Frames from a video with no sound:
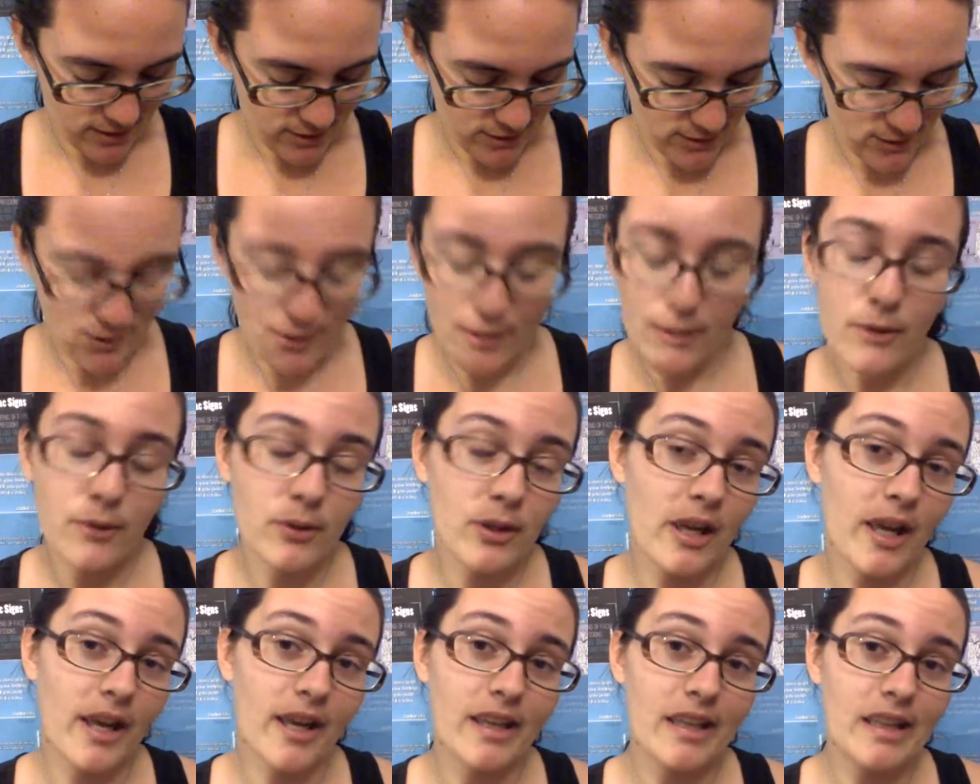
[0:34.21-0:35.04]
So
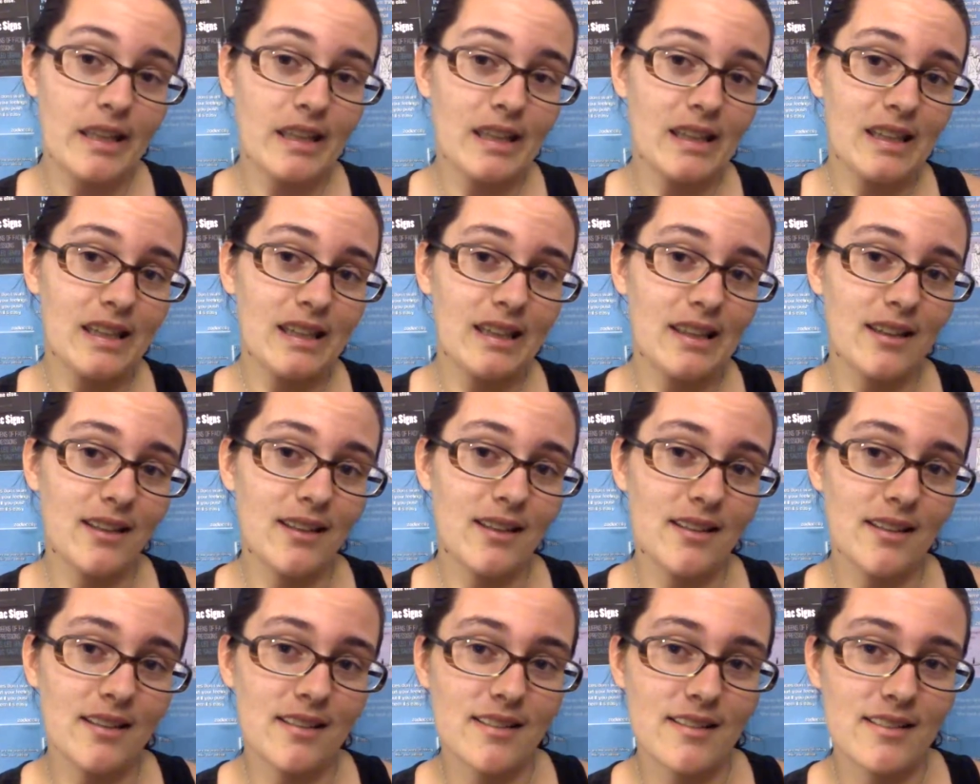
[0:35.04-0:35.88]
yeah,
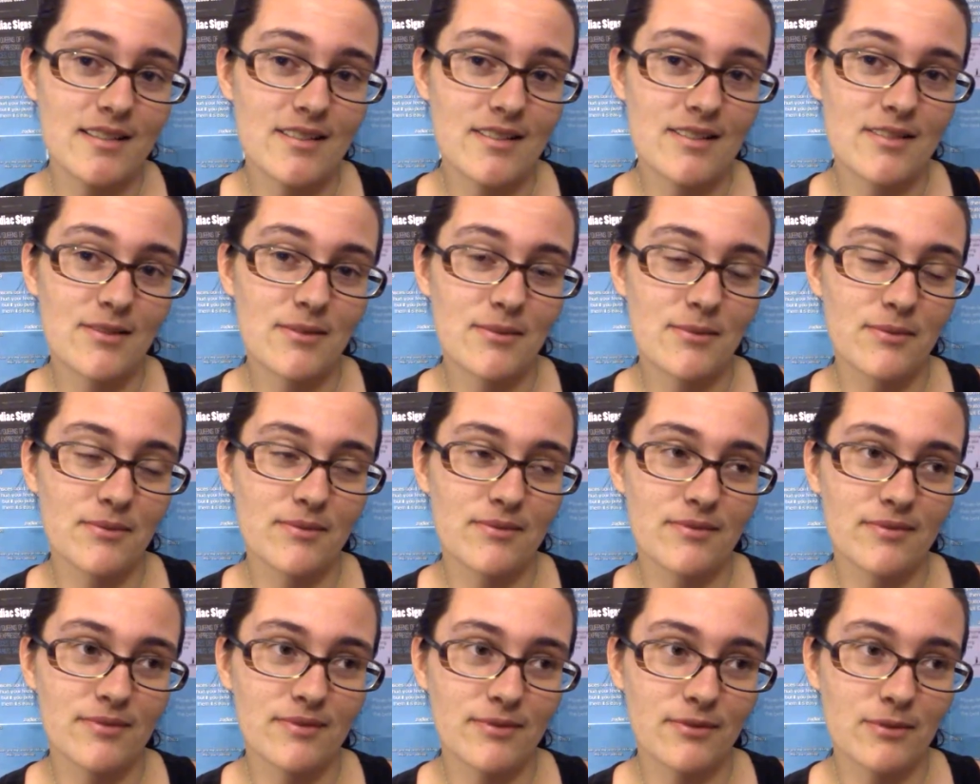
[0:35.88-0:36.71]
he is
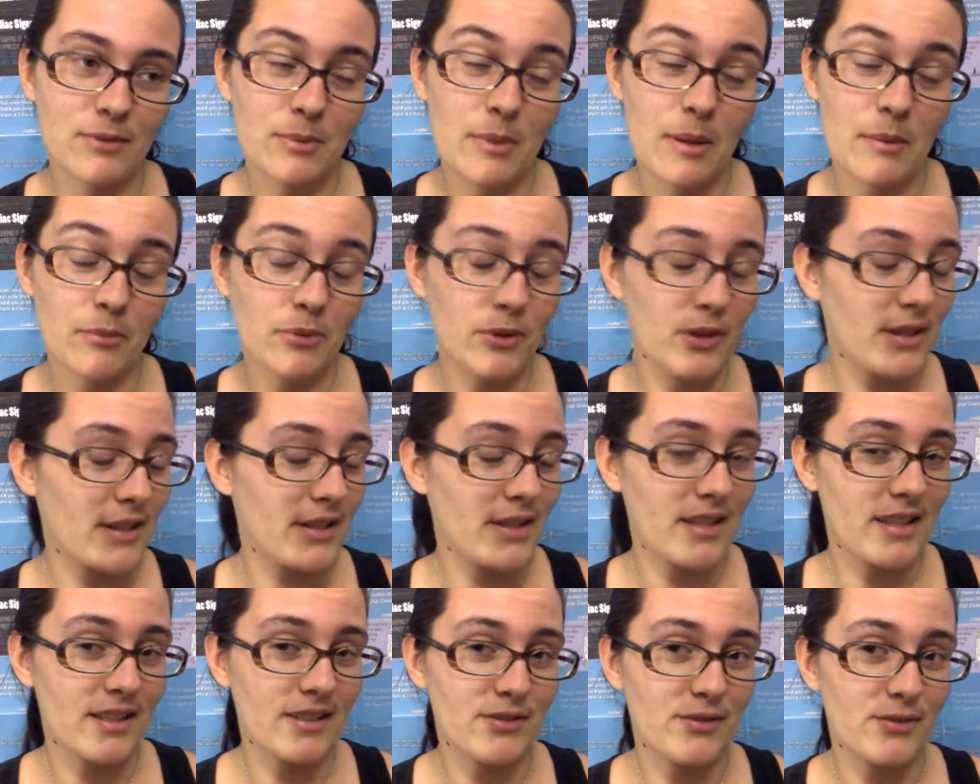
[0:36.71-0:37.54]
remembering
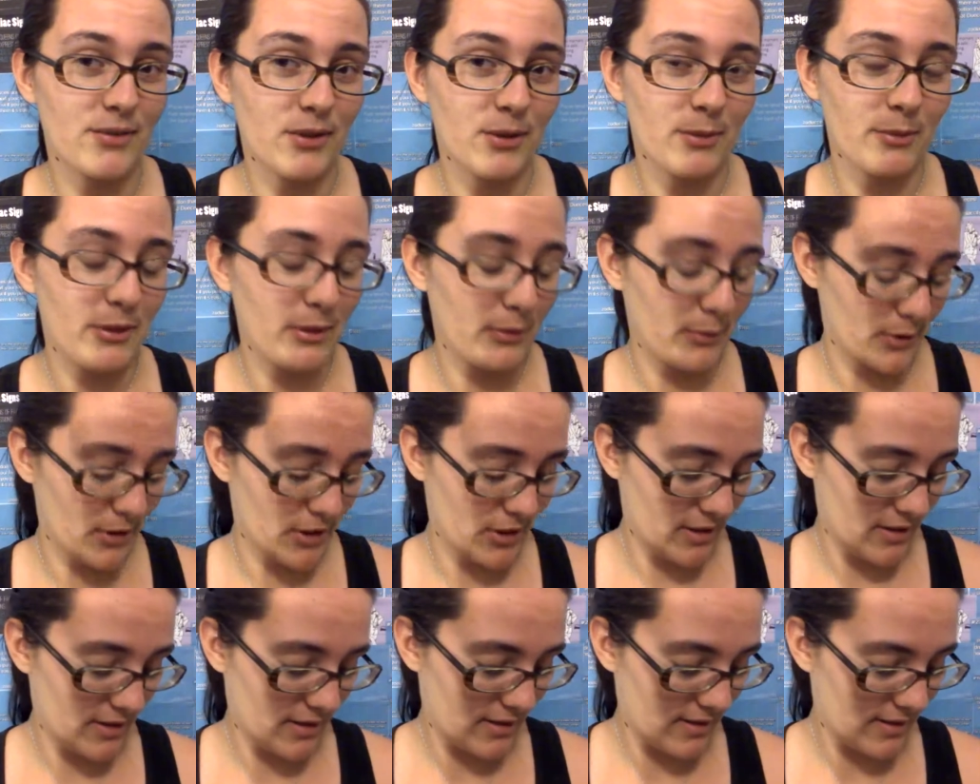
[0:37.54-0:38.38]
things for me, which
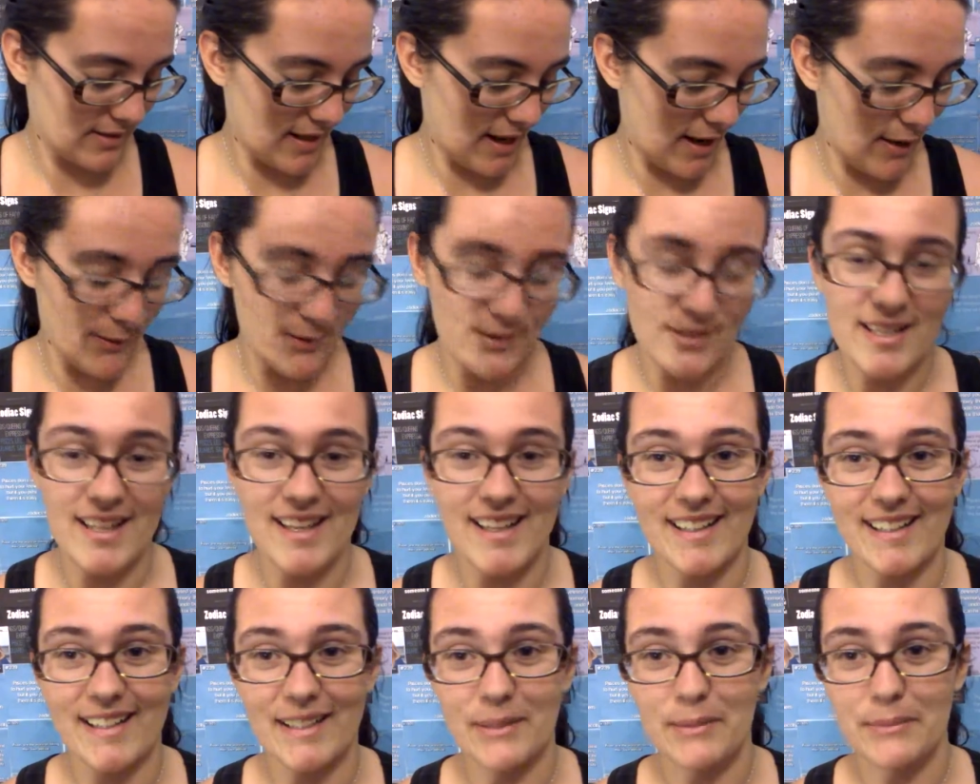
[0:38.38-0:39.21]
is
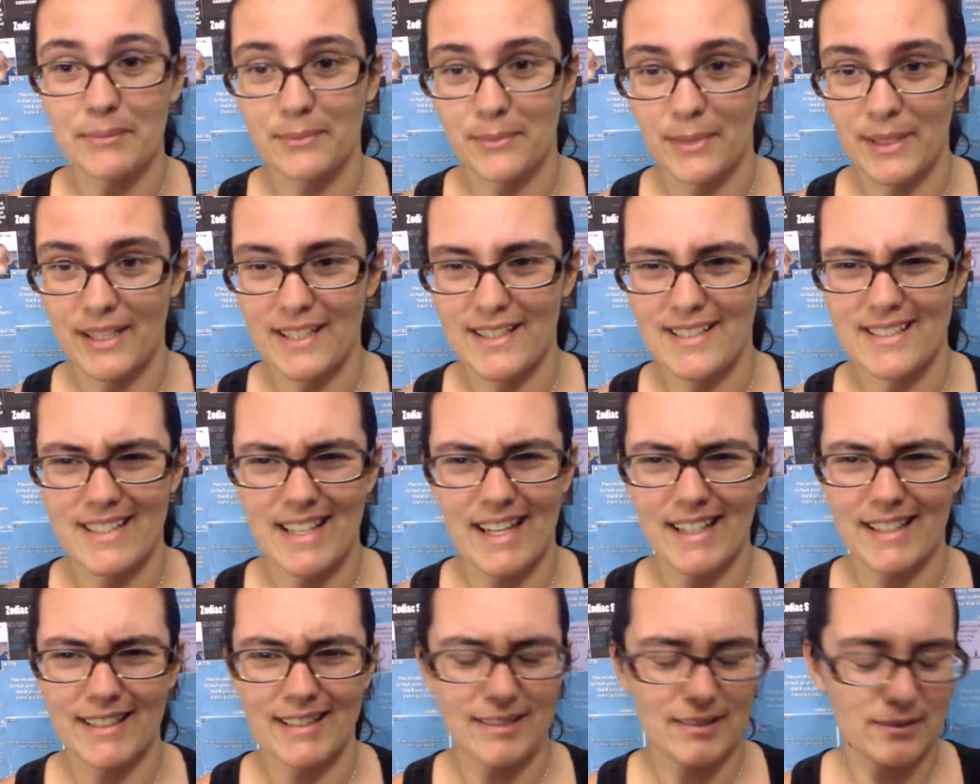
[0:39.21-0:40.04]
outstanding because
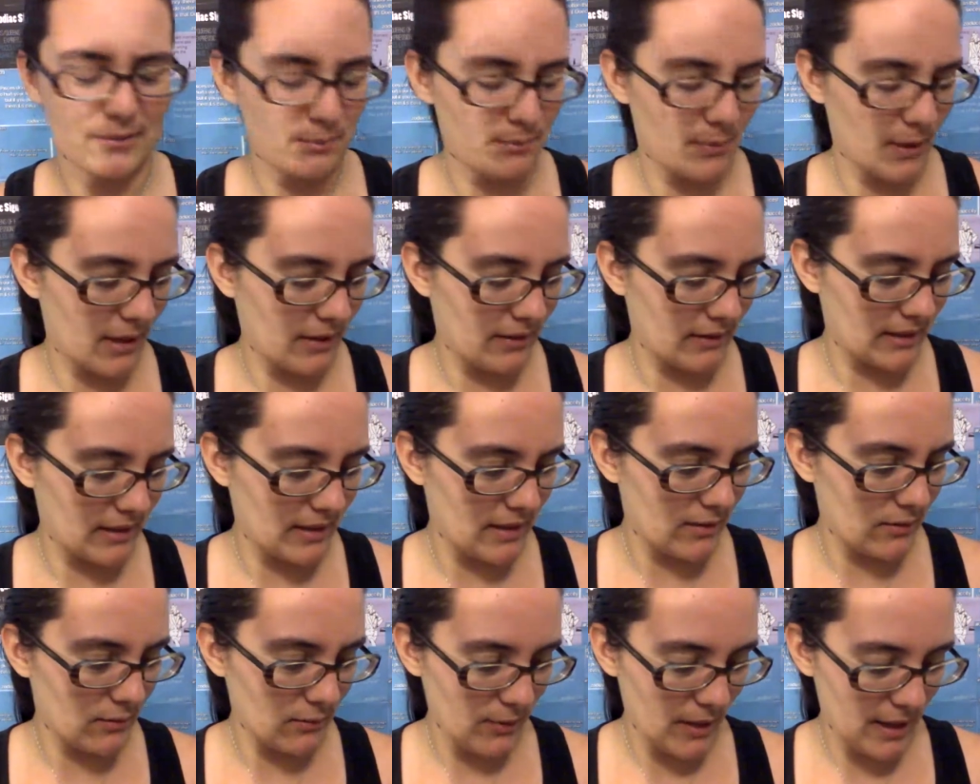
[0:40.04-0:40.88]
I apparently
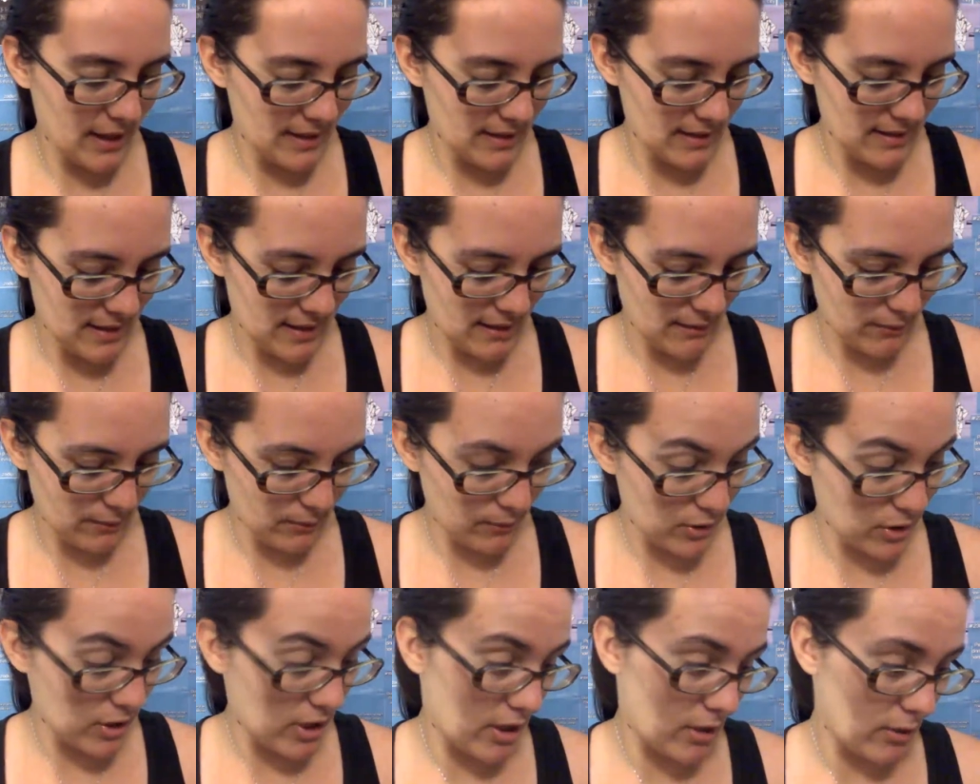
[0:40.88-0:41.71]
didn't write it down,
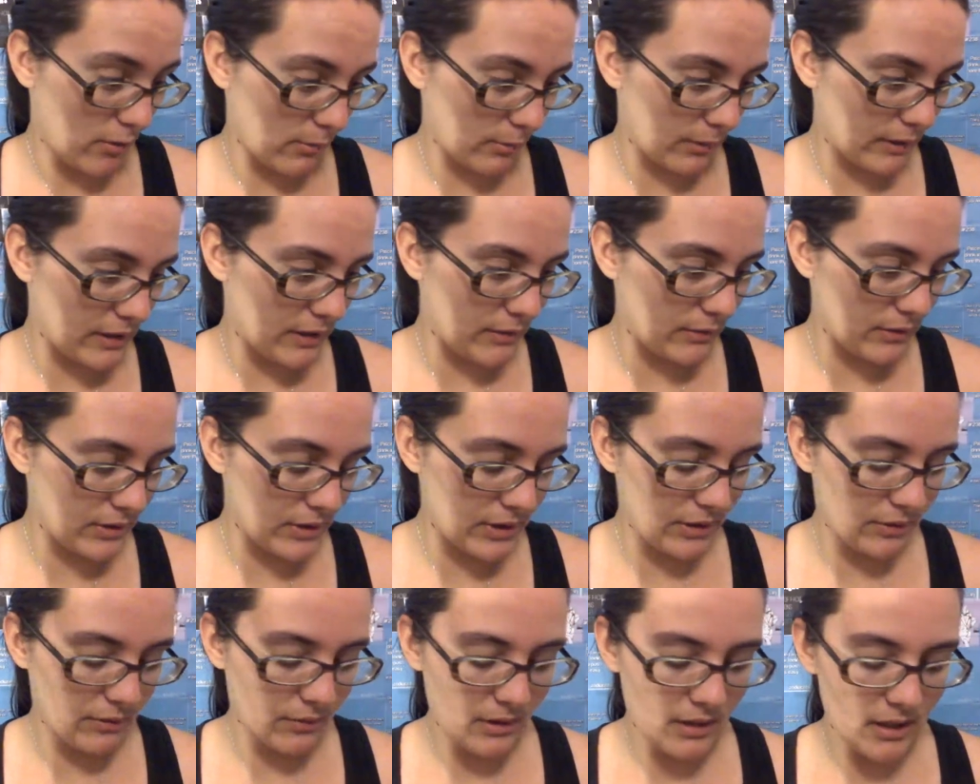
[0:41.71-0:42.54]
which I normally
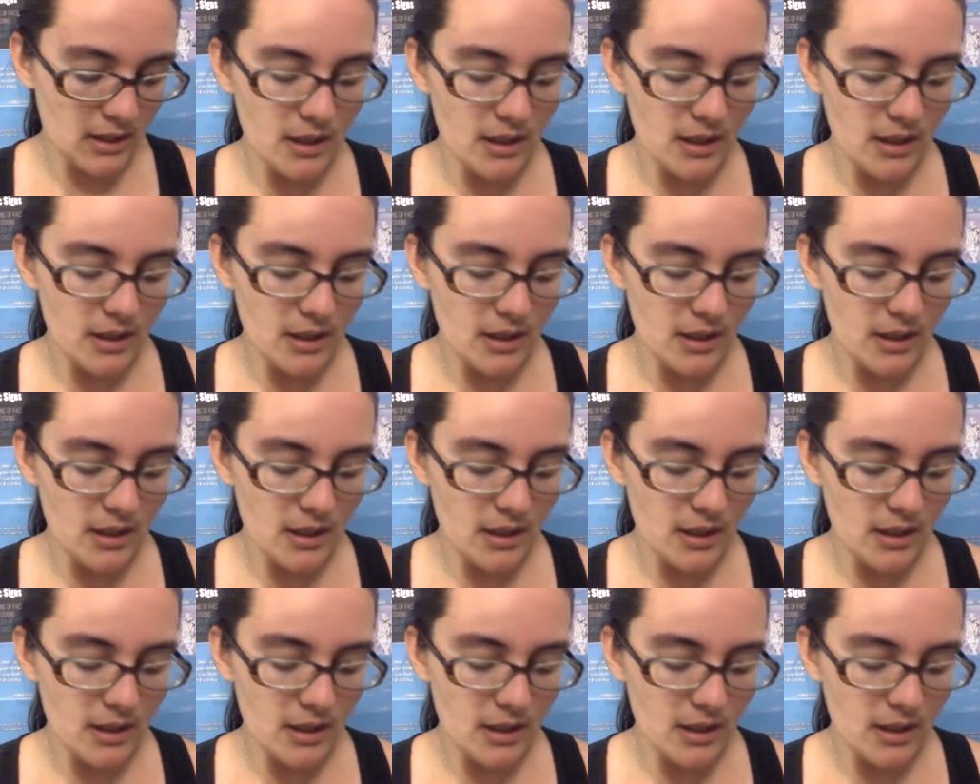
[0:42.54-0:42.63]
do.